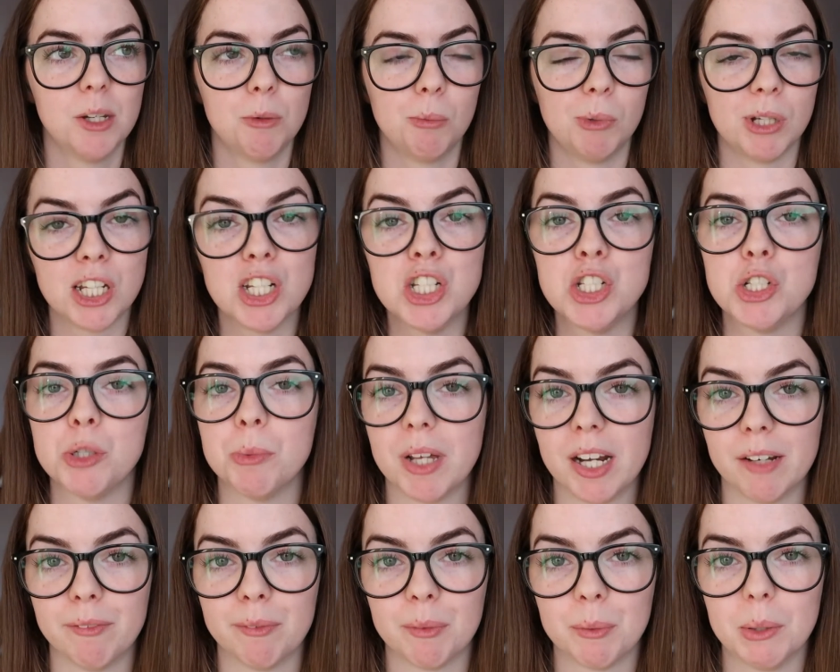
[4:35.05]
We can do
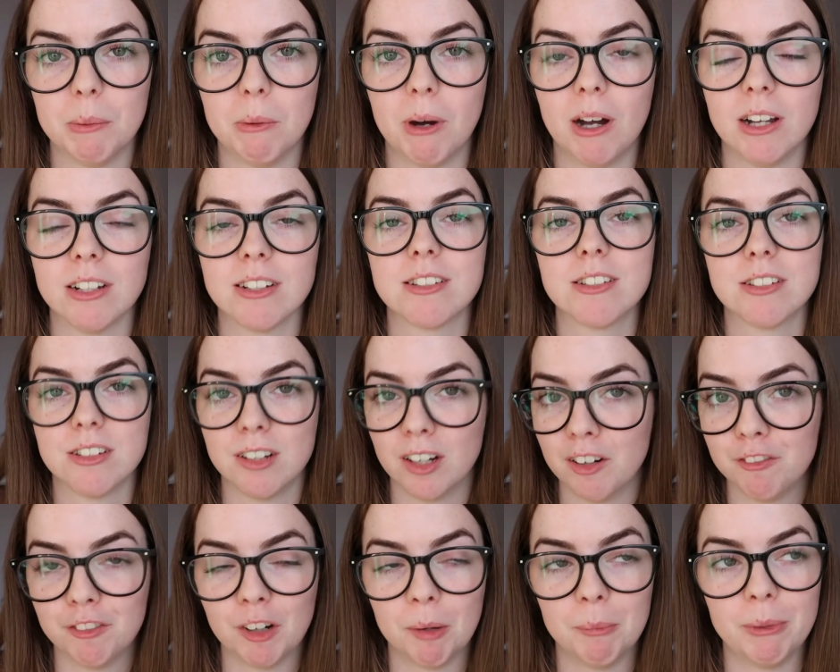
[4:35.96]
whatever we want
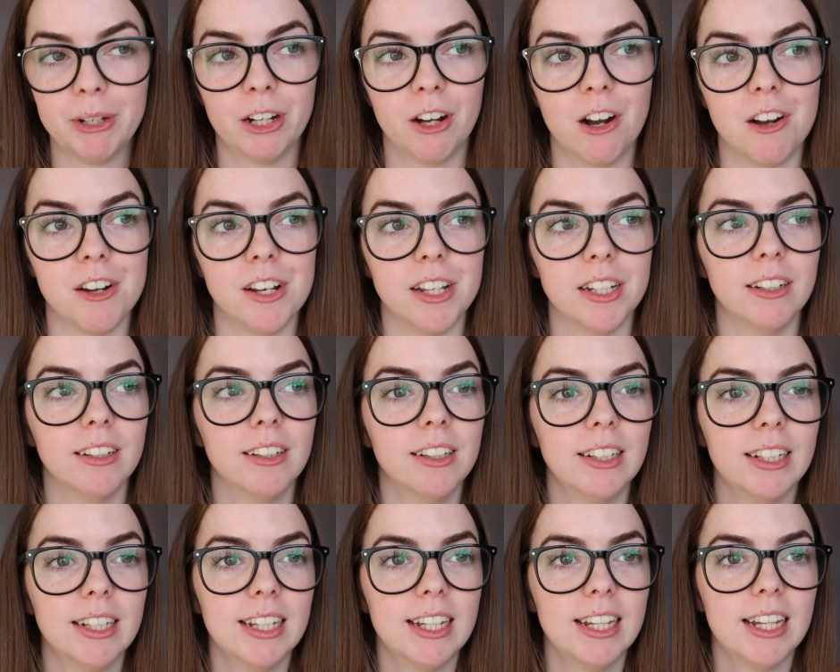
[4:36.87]
from here on in.
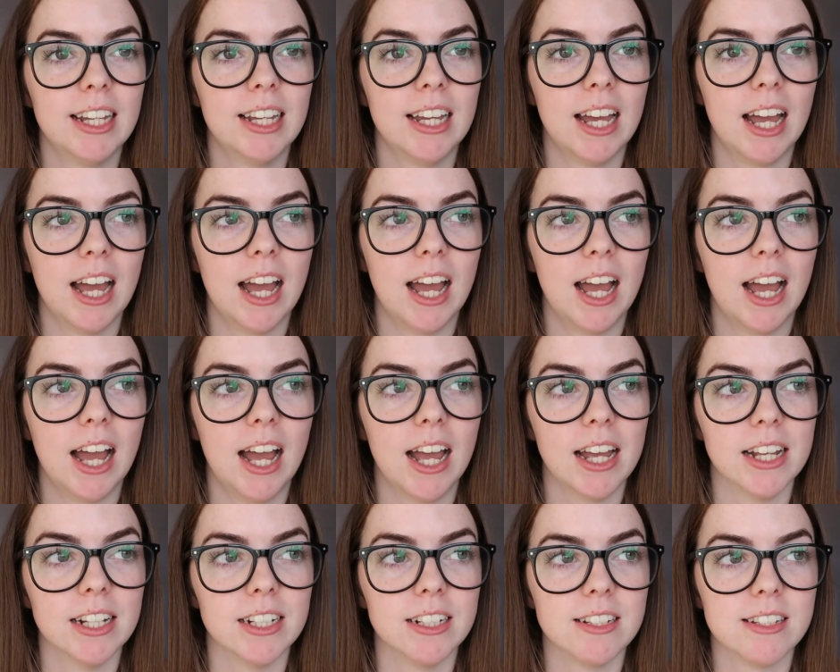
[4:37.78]

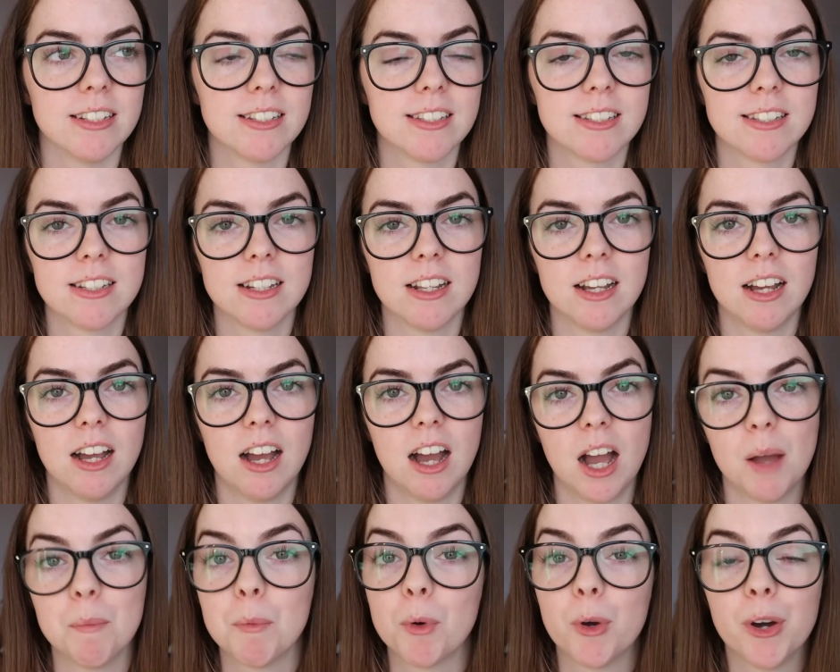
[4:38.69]
And
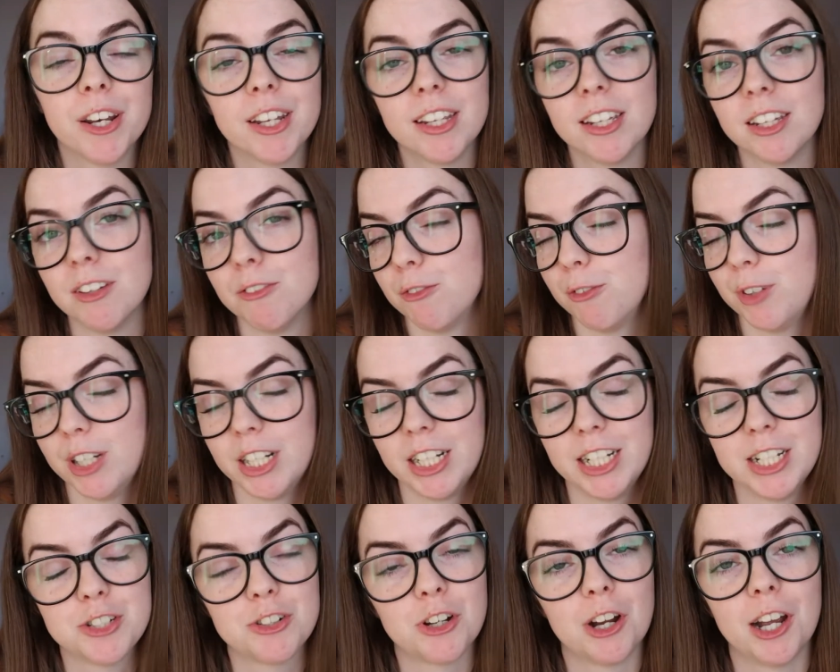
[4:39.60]
I'm gonna
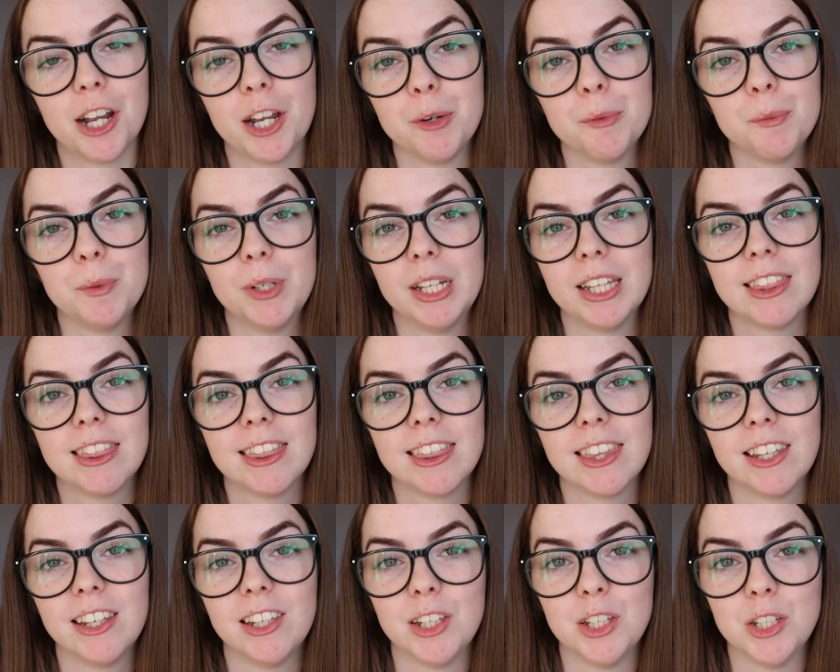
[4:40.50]
really try with
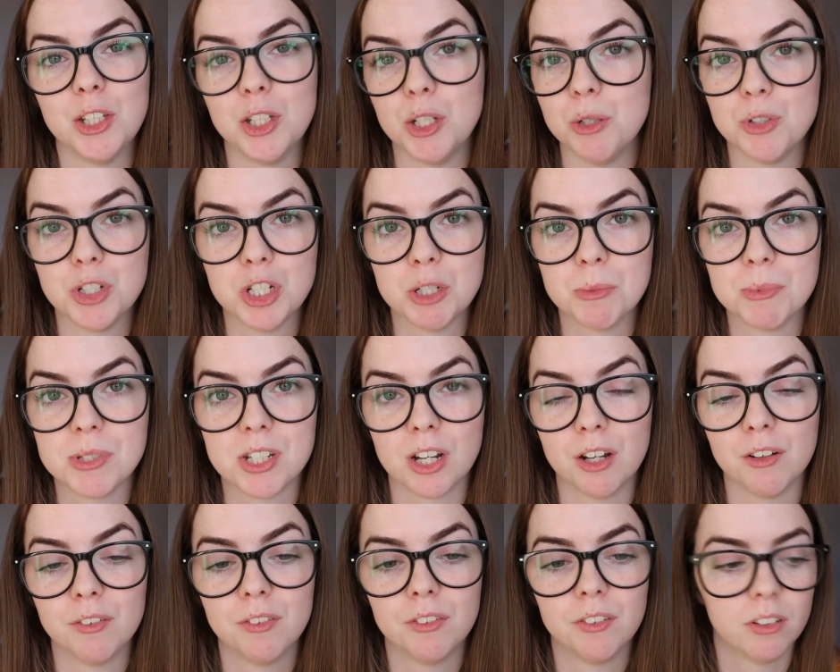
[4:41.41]
YouTube
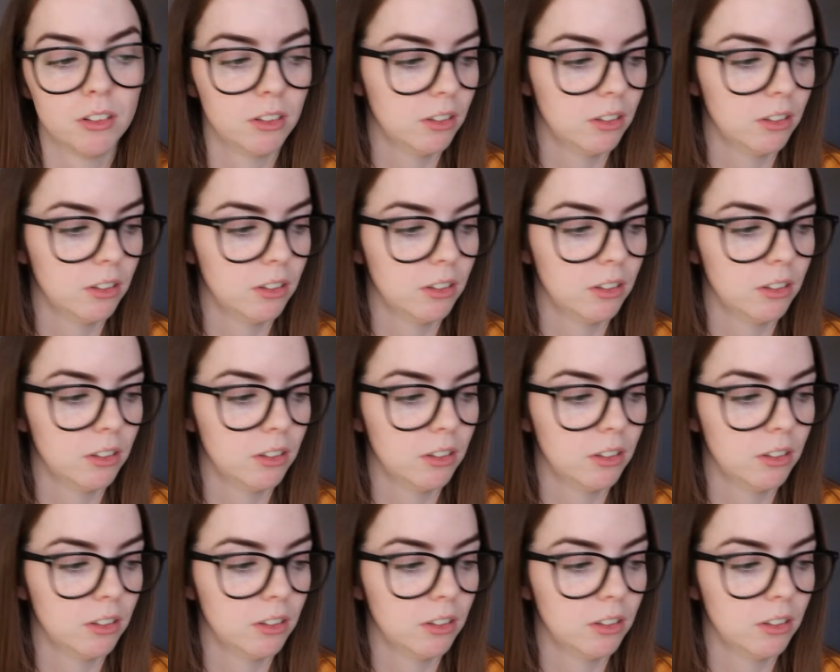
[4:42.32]
stuff.